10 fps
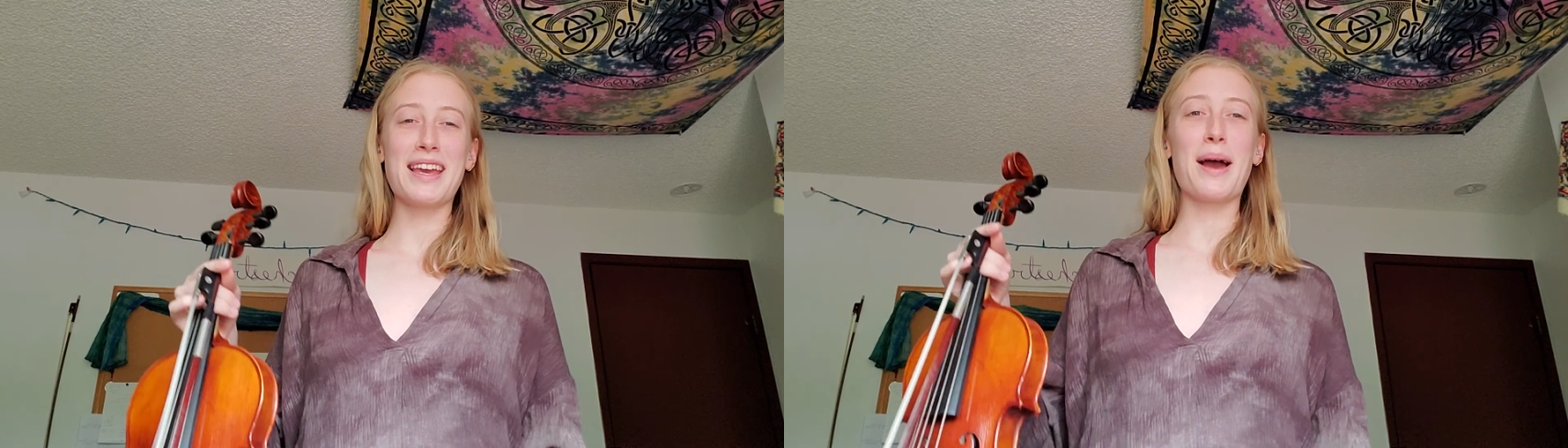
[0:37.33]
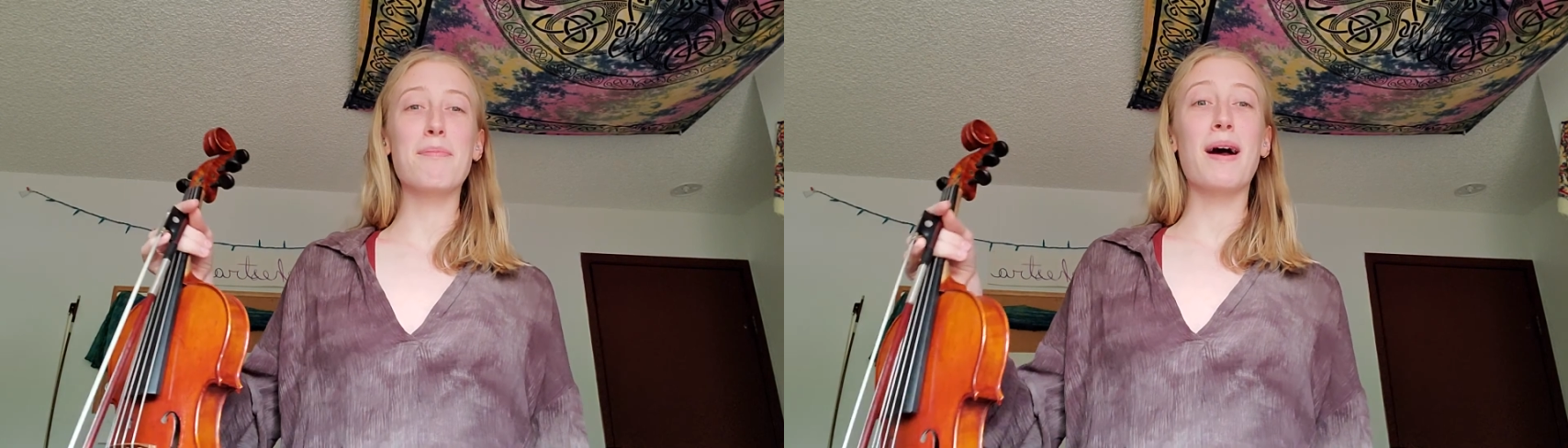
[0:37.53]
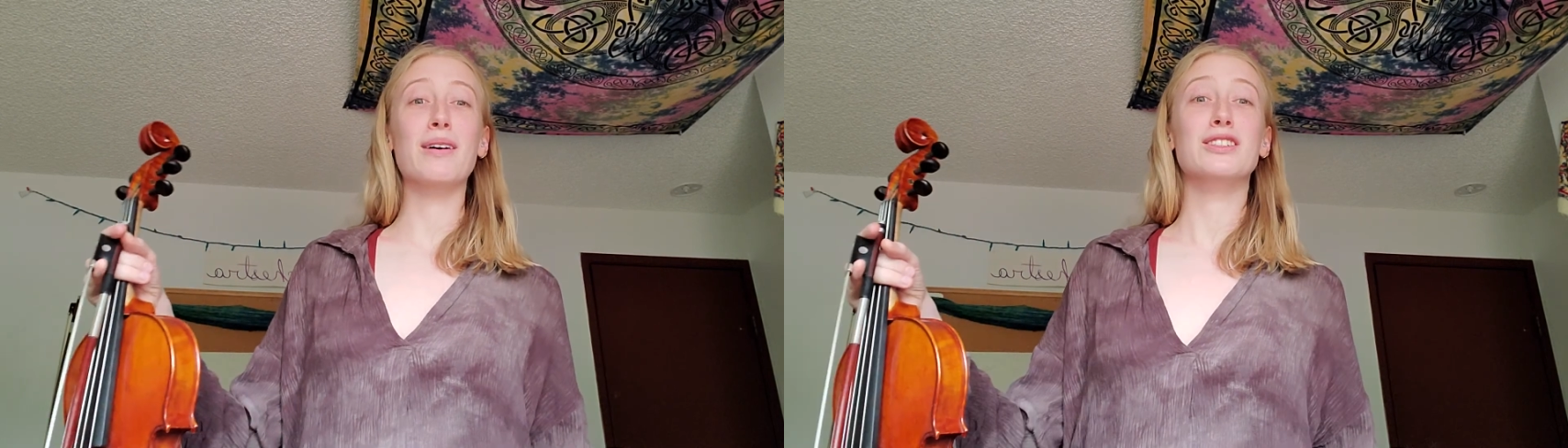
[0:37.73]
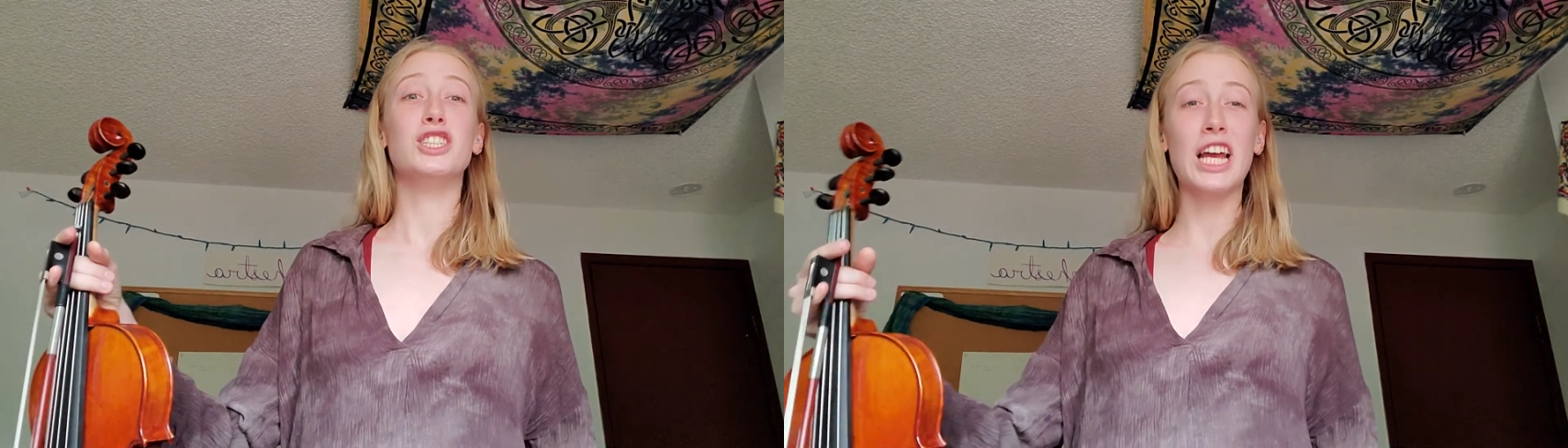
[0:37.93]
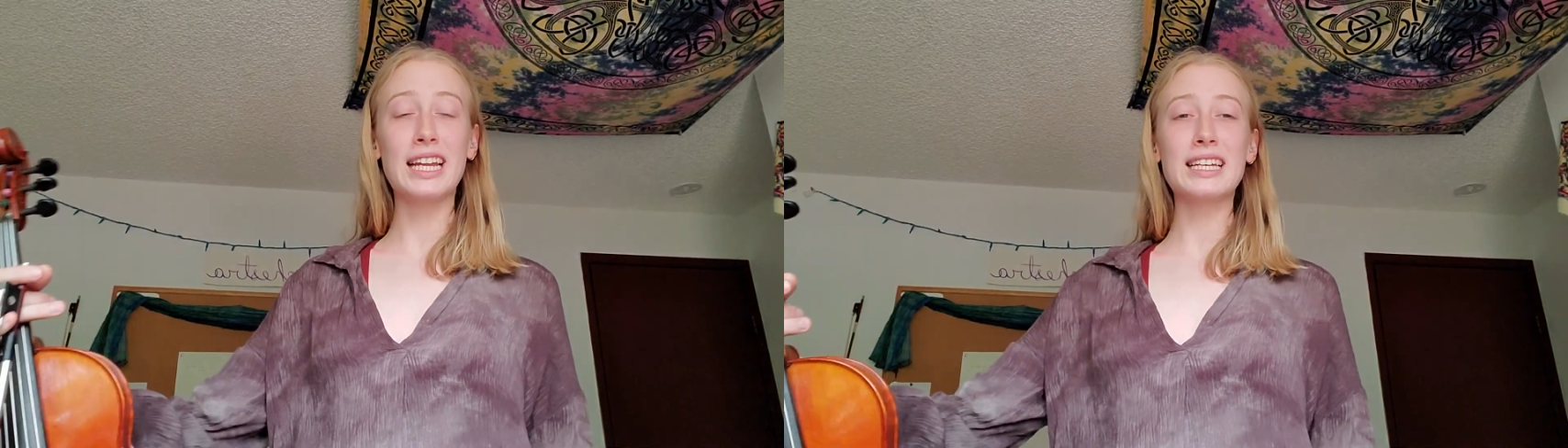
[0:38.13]
about
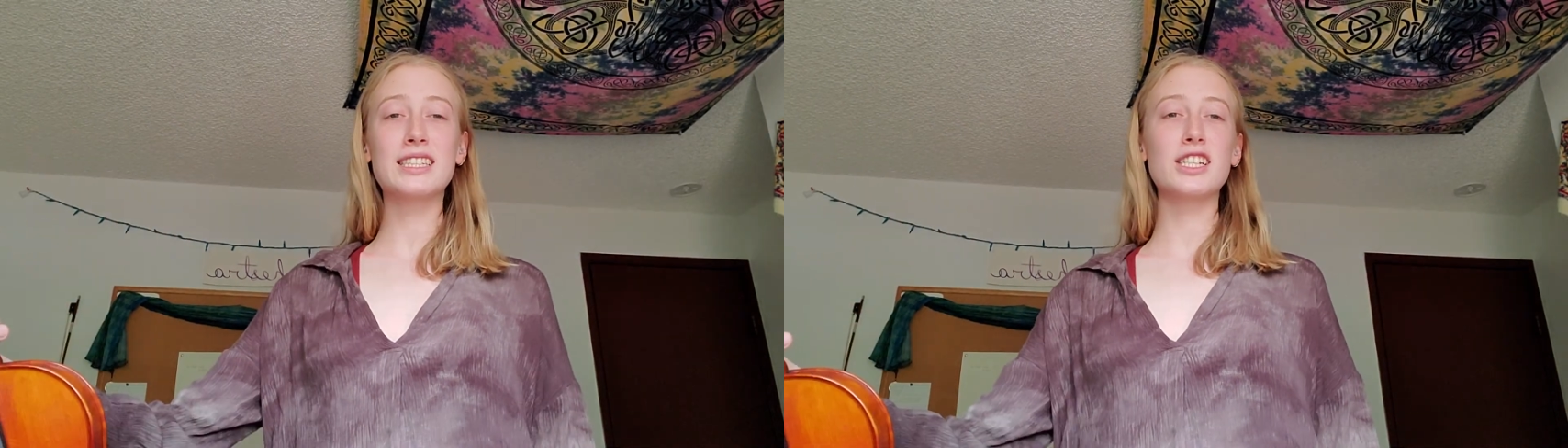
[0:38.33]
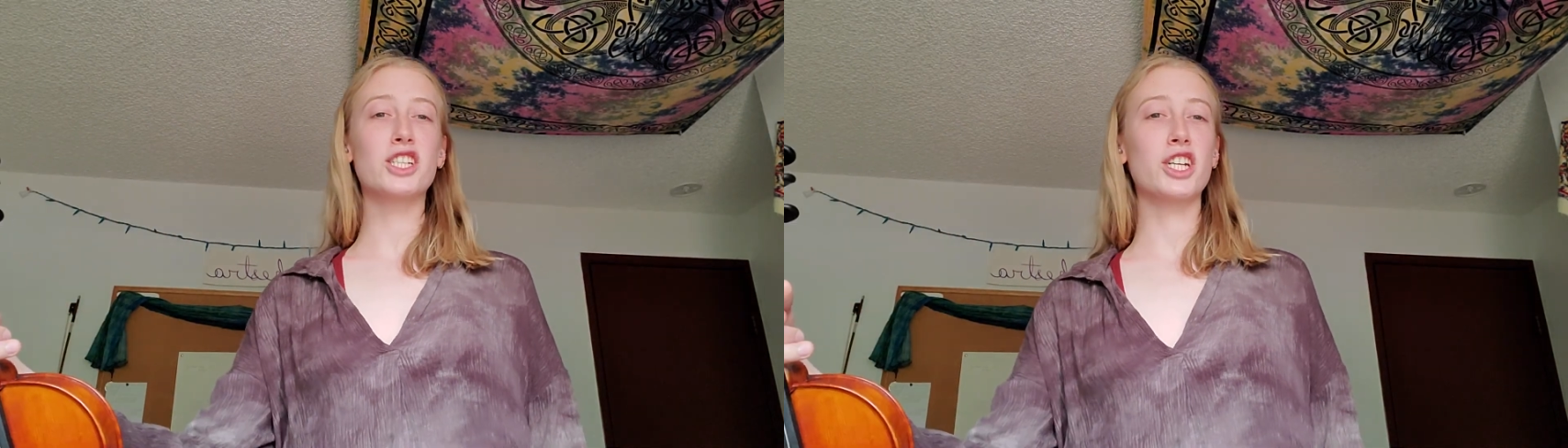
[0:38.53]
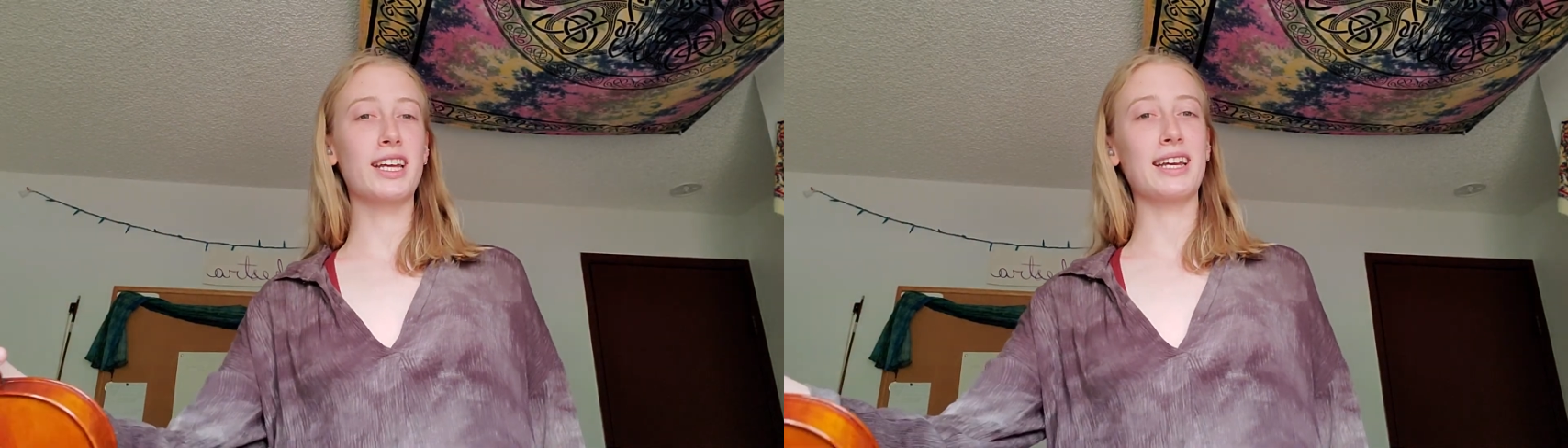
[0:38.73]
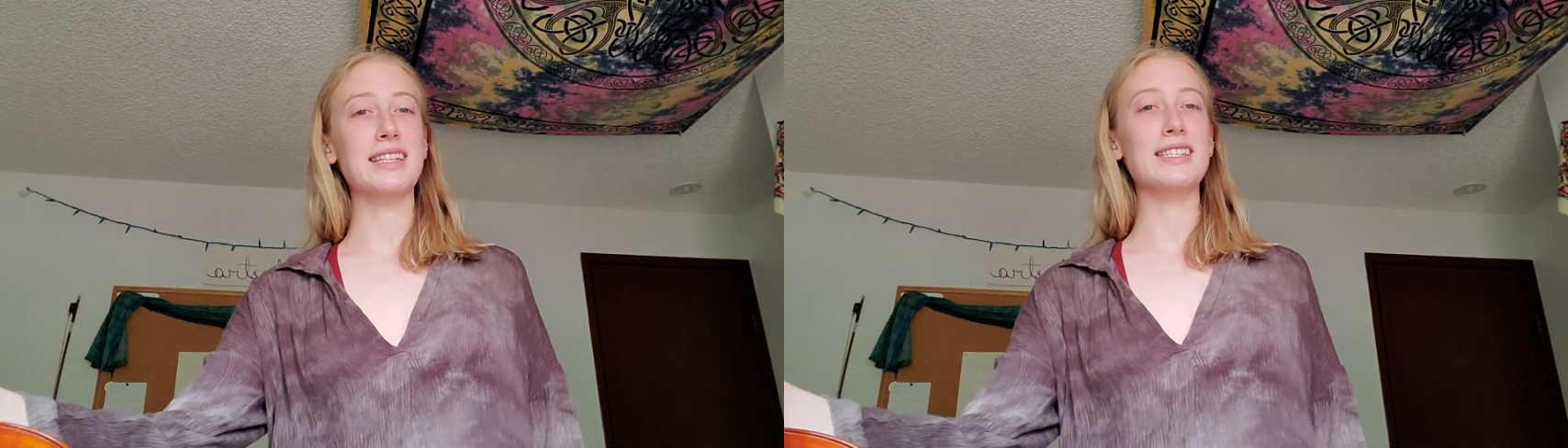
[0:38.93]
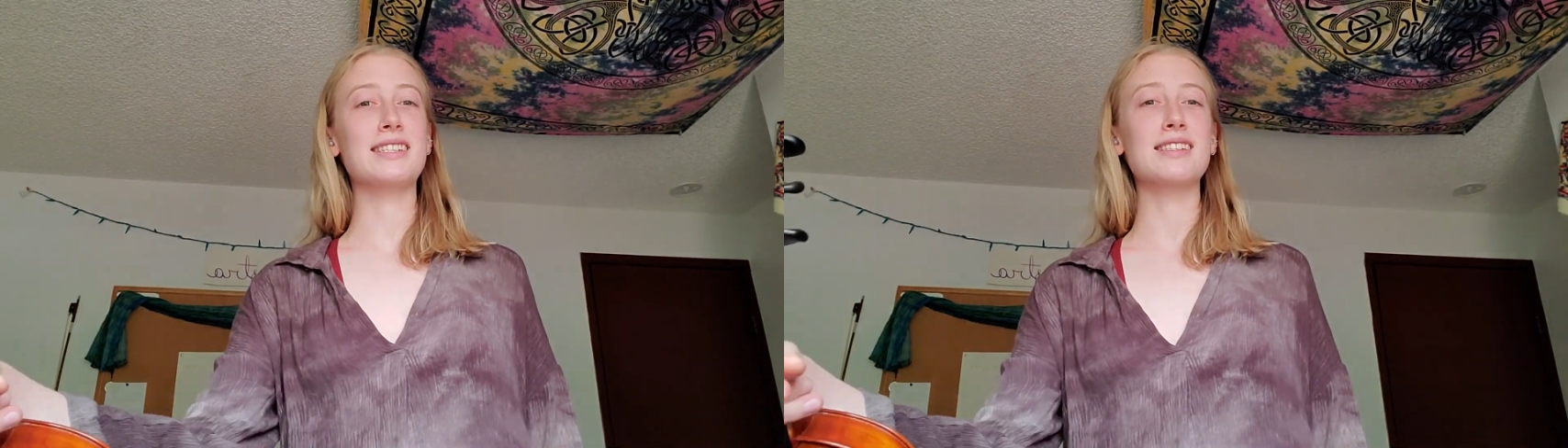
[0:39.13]
Jenny's
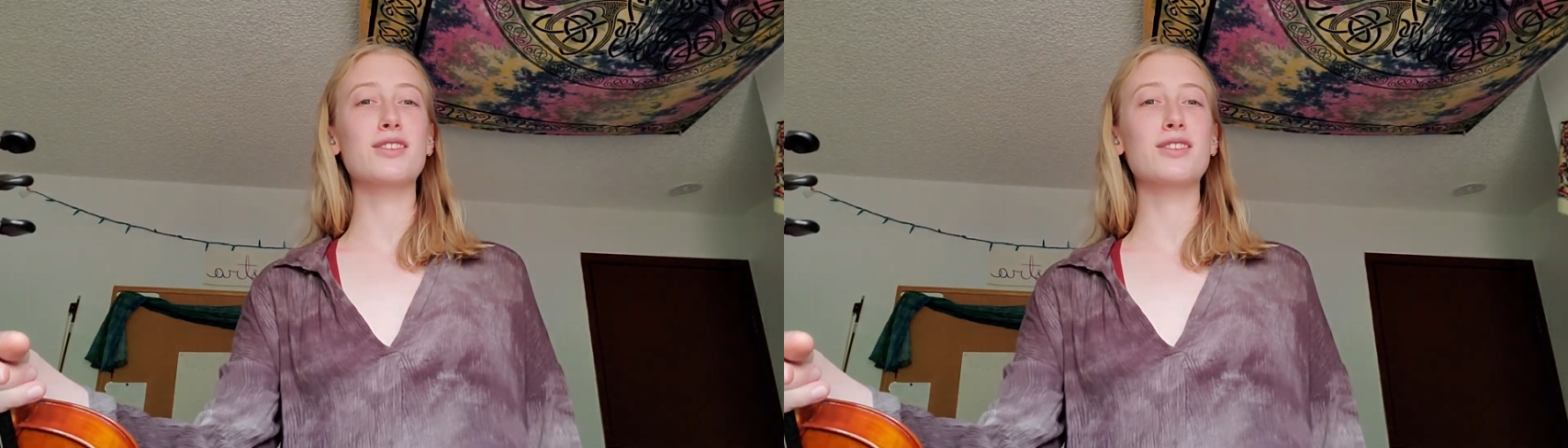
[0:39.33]
chickens.